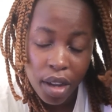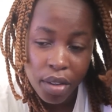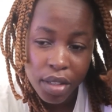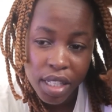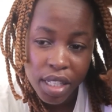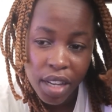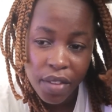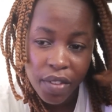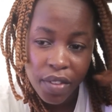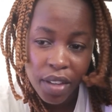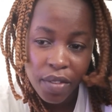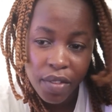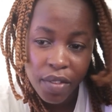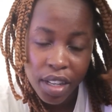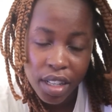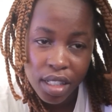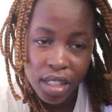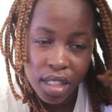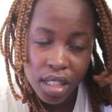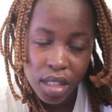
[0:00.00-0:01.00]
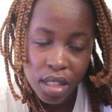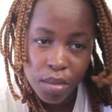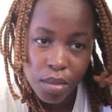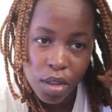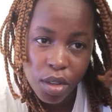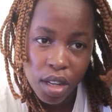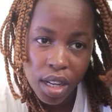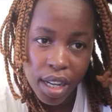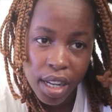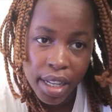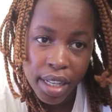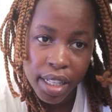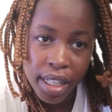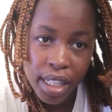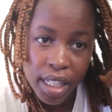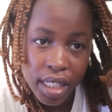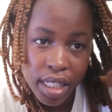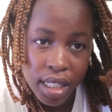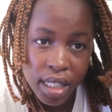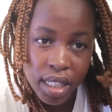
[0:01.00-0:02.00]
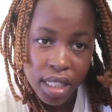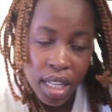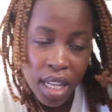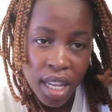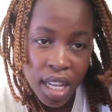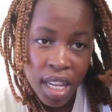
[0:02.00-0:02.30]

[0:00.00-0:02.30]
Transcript: was having very terrible headaches